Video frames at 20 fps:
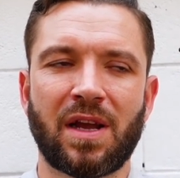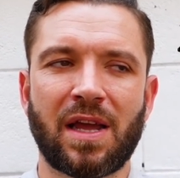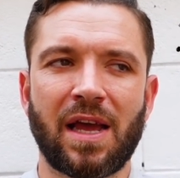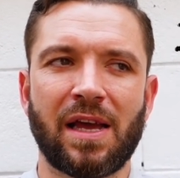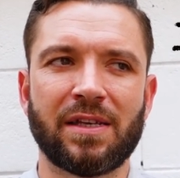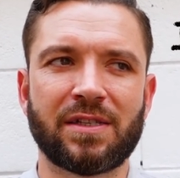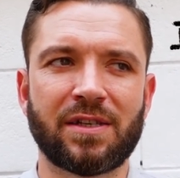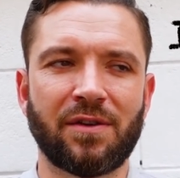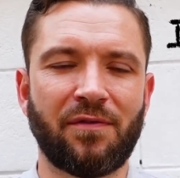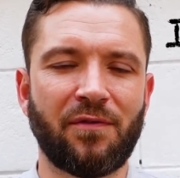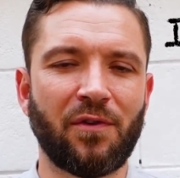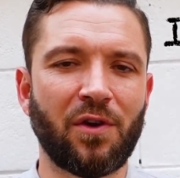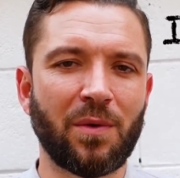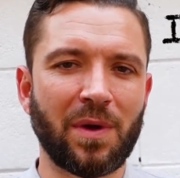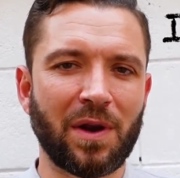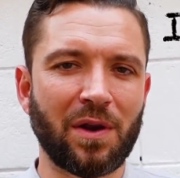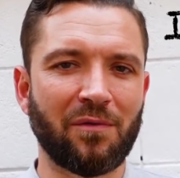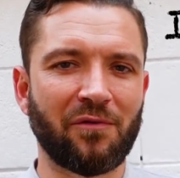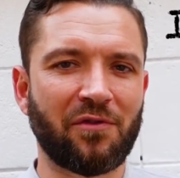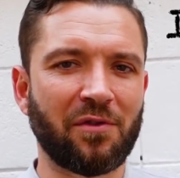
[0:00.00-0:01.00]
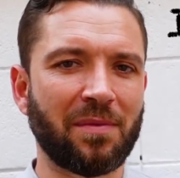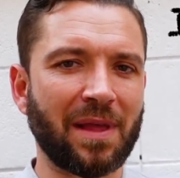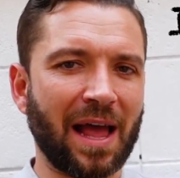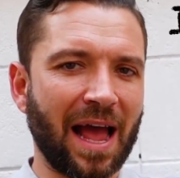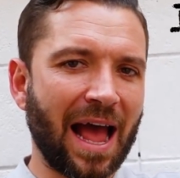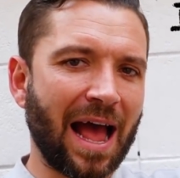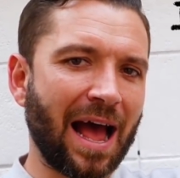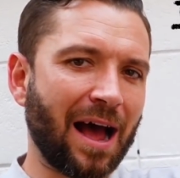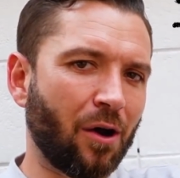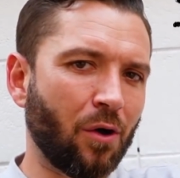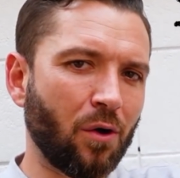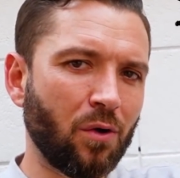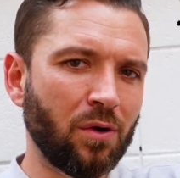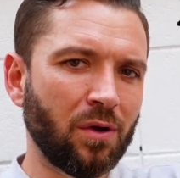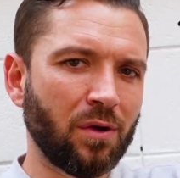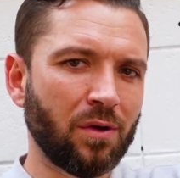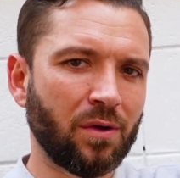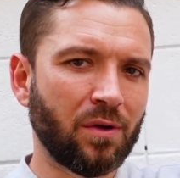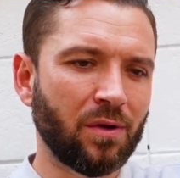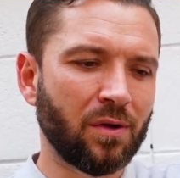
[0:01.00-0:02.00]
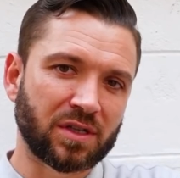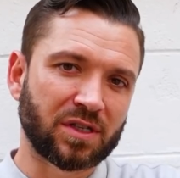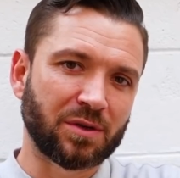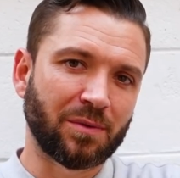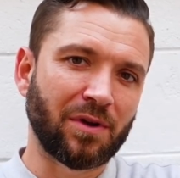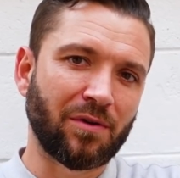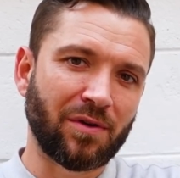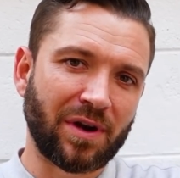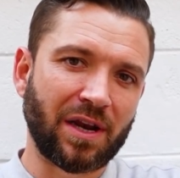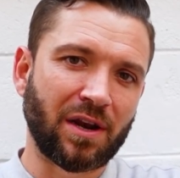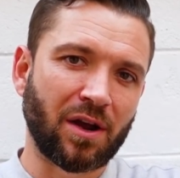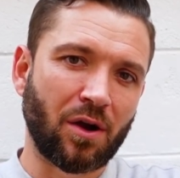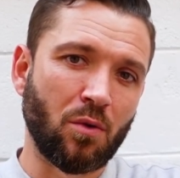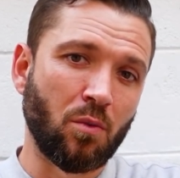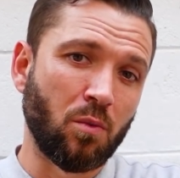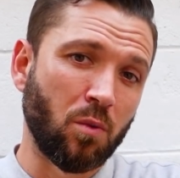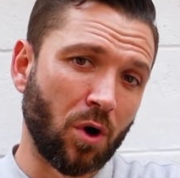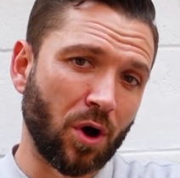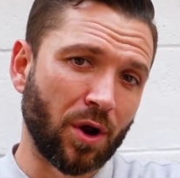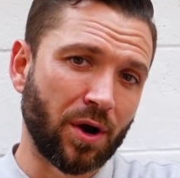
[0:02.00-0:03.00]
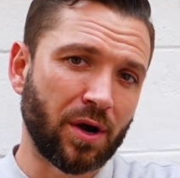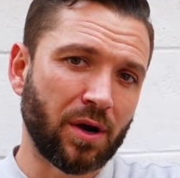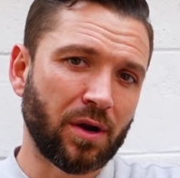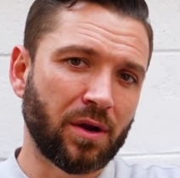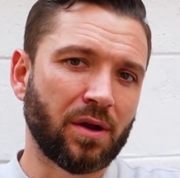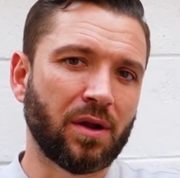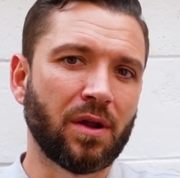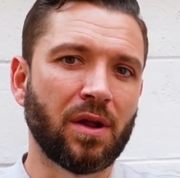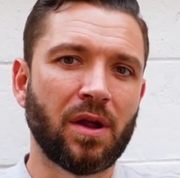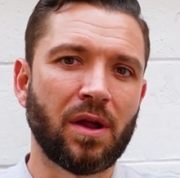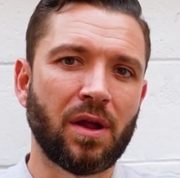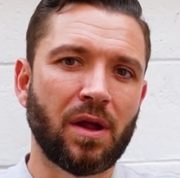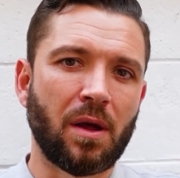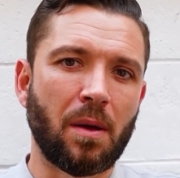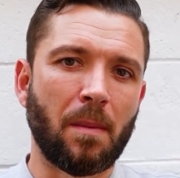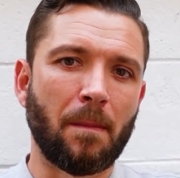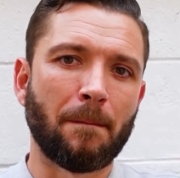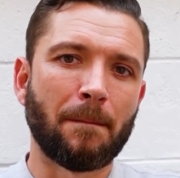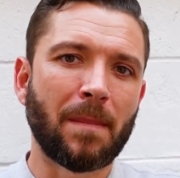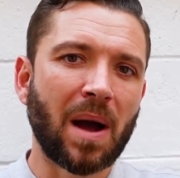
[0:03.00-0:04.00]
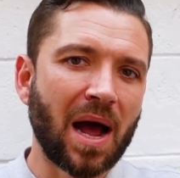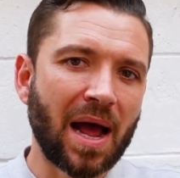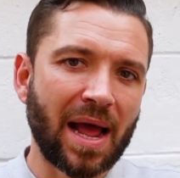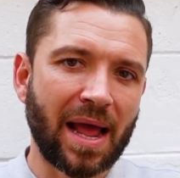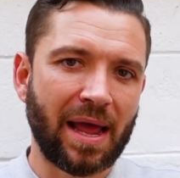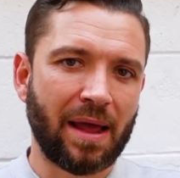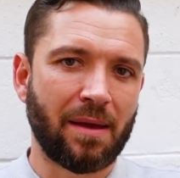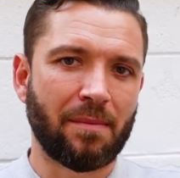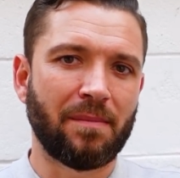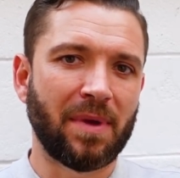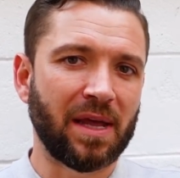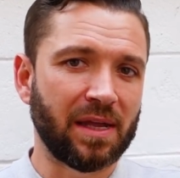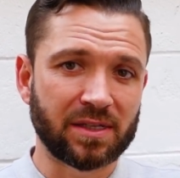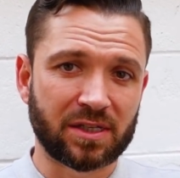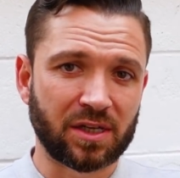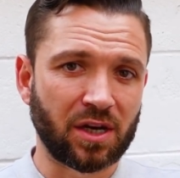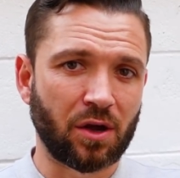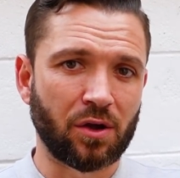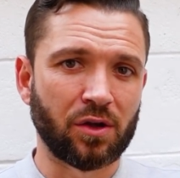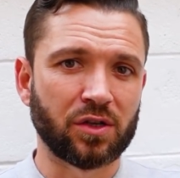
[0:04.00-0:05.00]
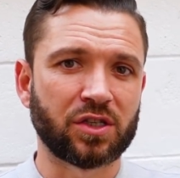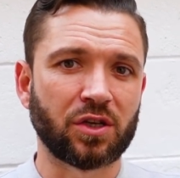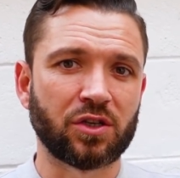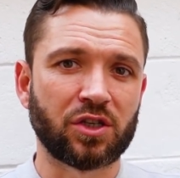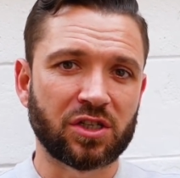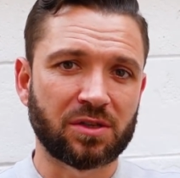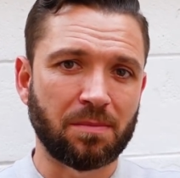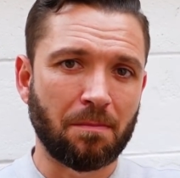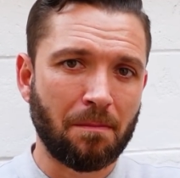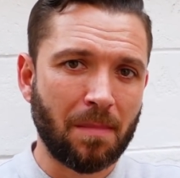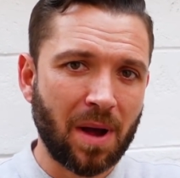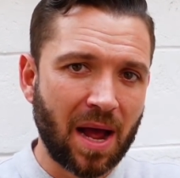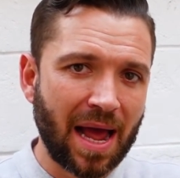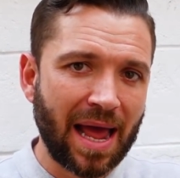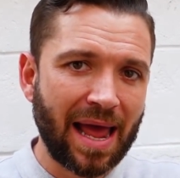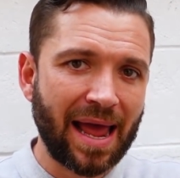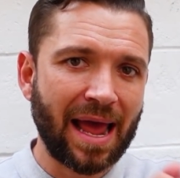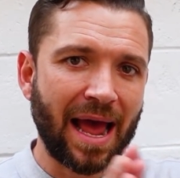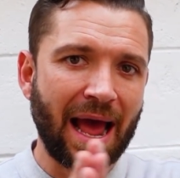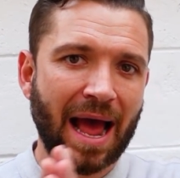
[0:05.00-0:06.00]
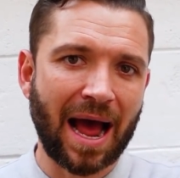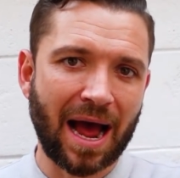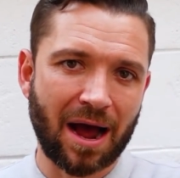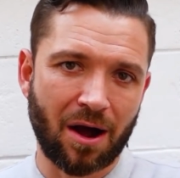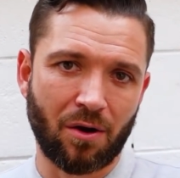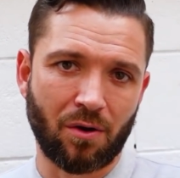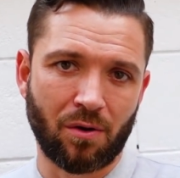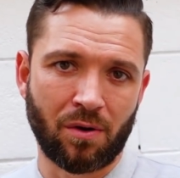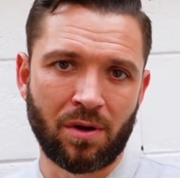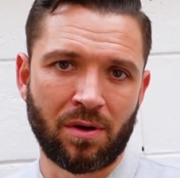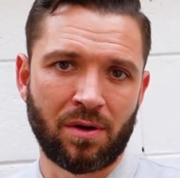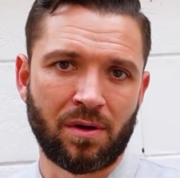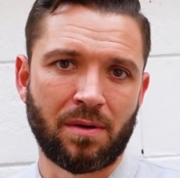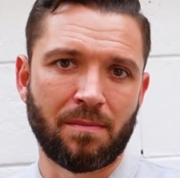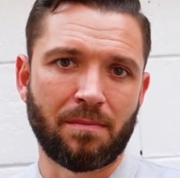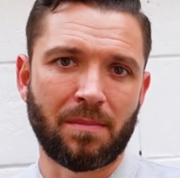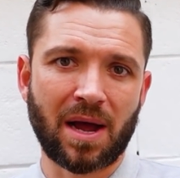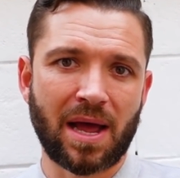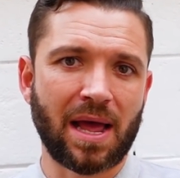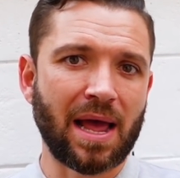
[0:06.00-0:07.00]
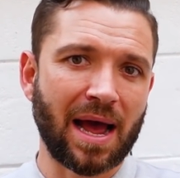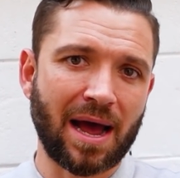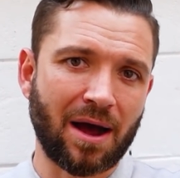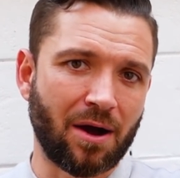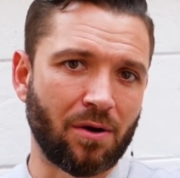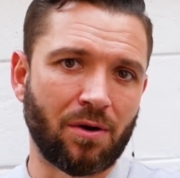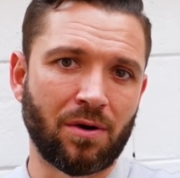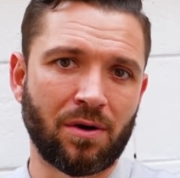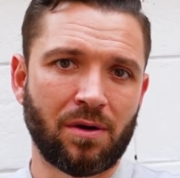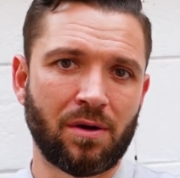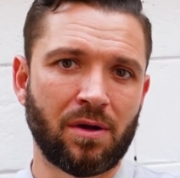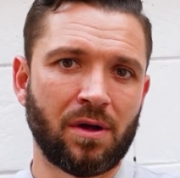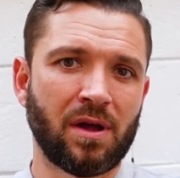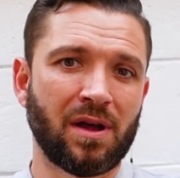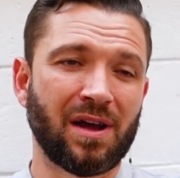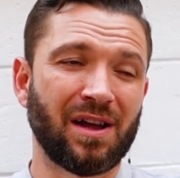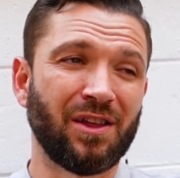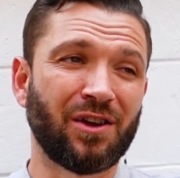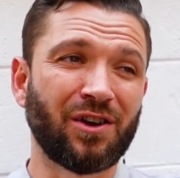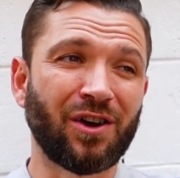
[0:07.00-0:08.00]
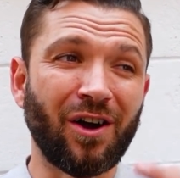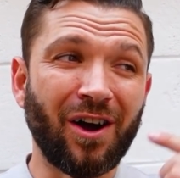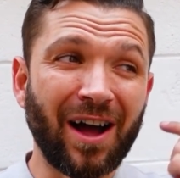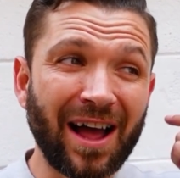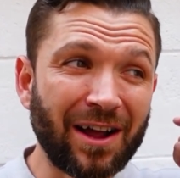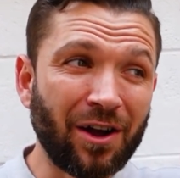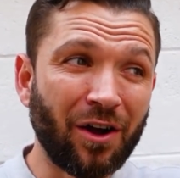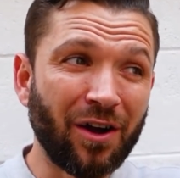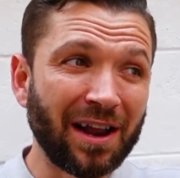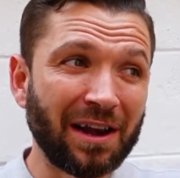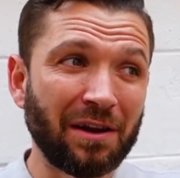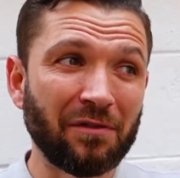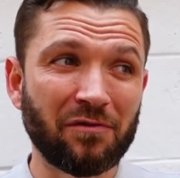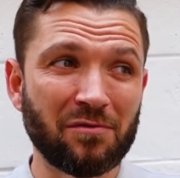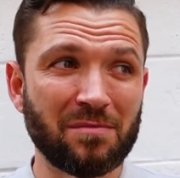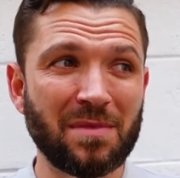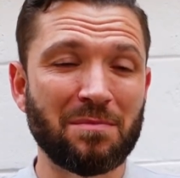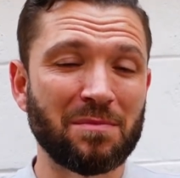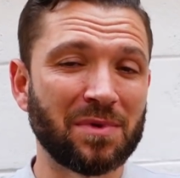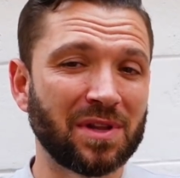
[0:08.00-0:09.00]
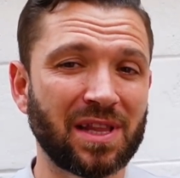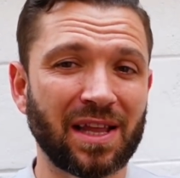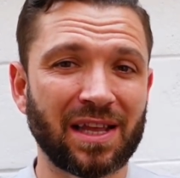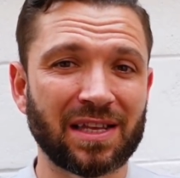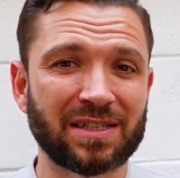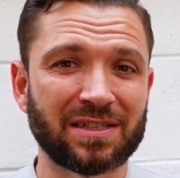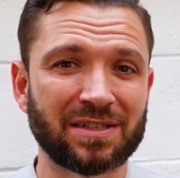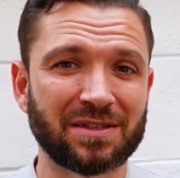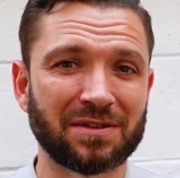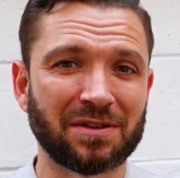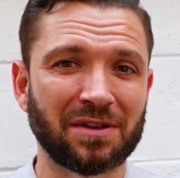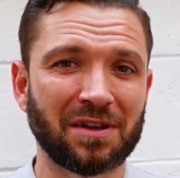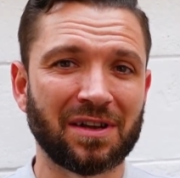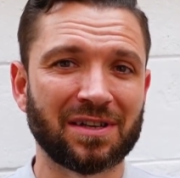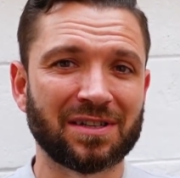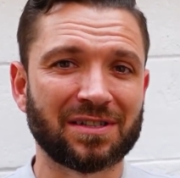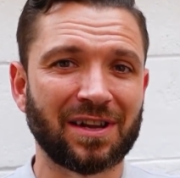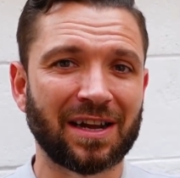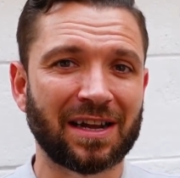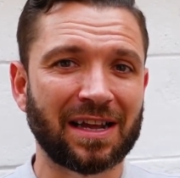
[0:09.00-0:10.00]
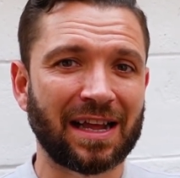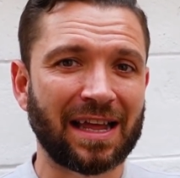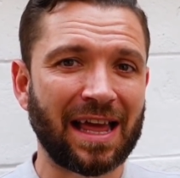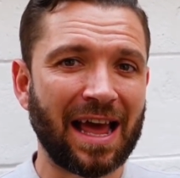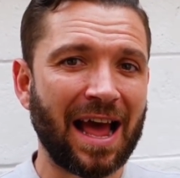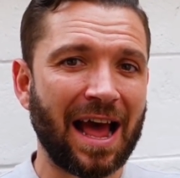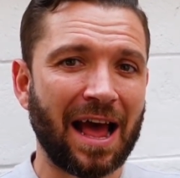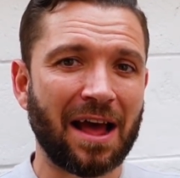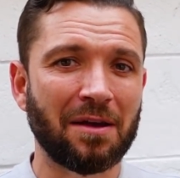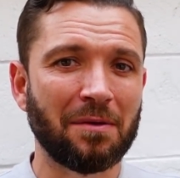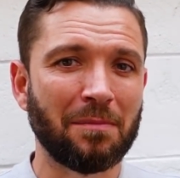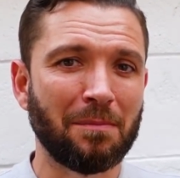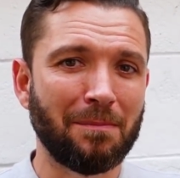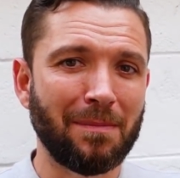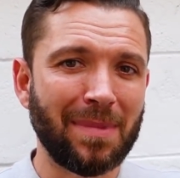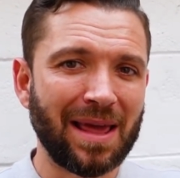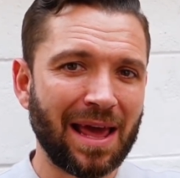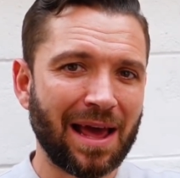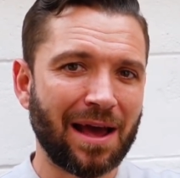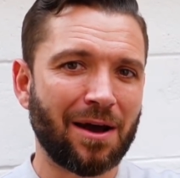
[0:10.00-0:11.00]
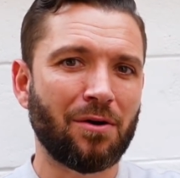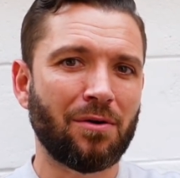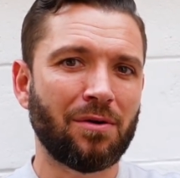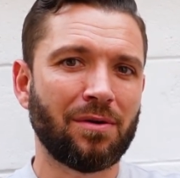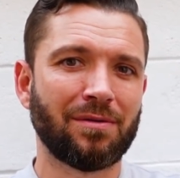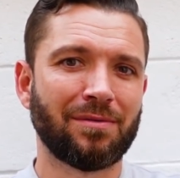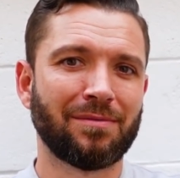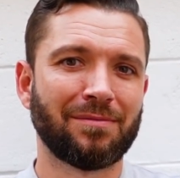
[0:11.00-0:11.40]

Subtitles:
Okay, so following on from the owl, so we already know want. My means no, so just my owl, my owl. And I kind of remembered this as like a cat, meow.